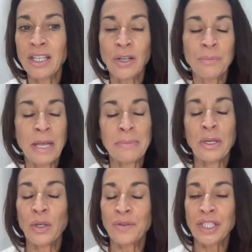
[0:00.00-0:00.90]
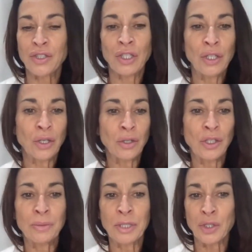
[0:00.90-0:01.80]
maybe
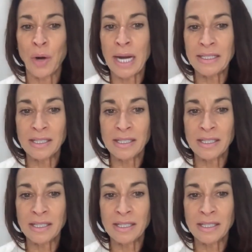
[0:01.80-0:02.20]
you've been trying to